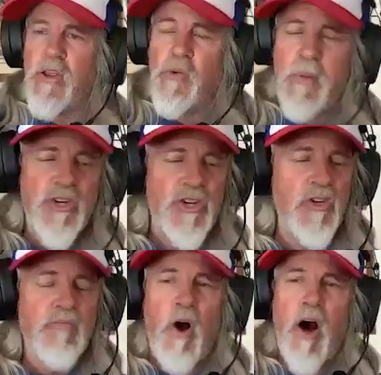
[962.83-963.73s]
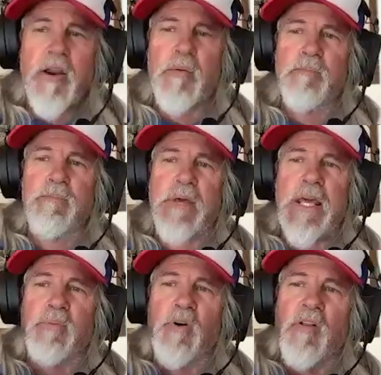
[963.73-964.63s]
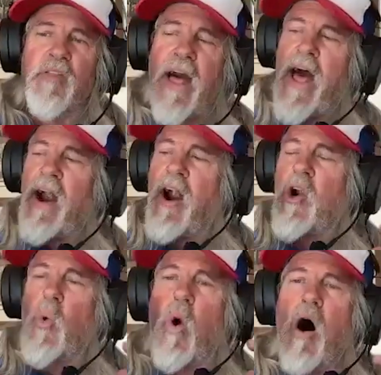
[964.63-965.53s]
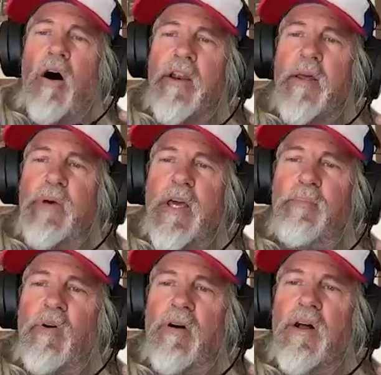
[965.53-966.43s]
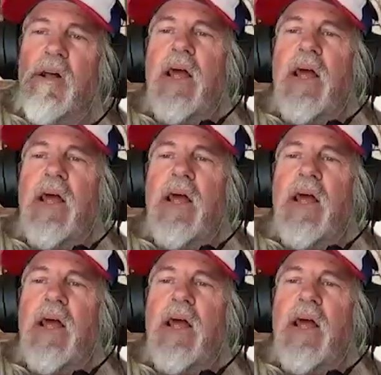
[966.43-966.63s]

you mentioned, you brought in people that are quality people,